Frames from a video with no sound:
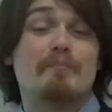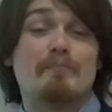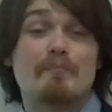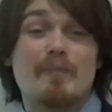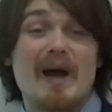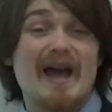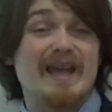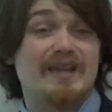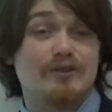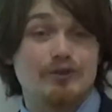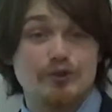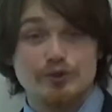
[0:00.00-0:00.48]

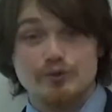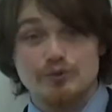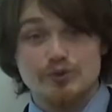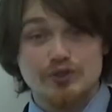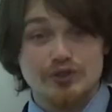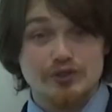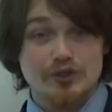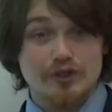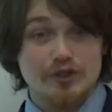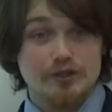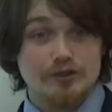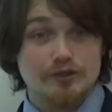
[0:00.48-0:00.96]
Baidu
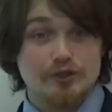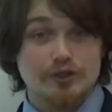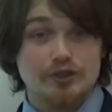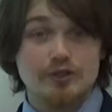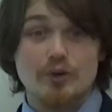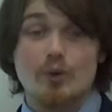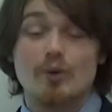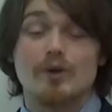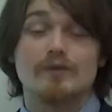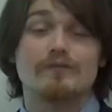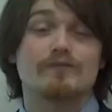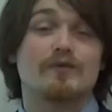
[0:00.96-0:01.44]
search
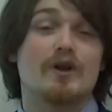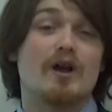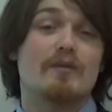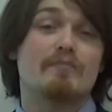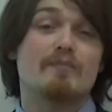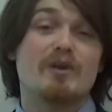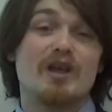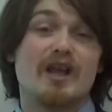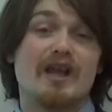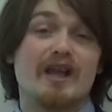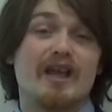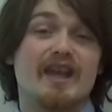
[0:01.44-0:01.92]
or
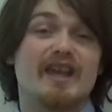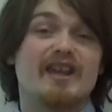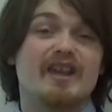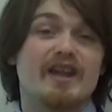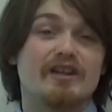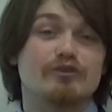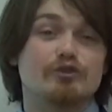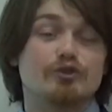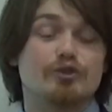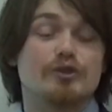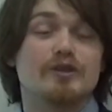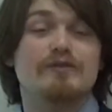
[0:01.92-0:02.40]
from an
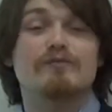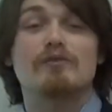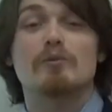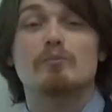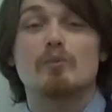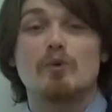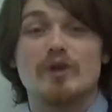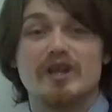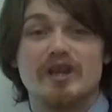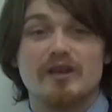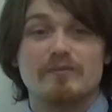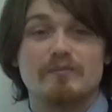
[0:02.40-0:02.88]
entry from
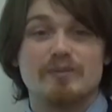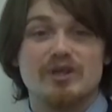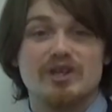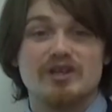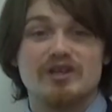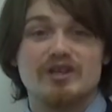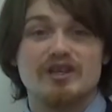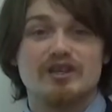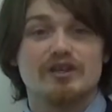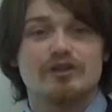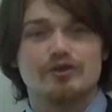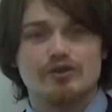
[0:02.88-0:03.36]

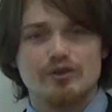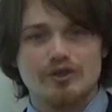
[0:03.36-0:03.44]
Wikipedia.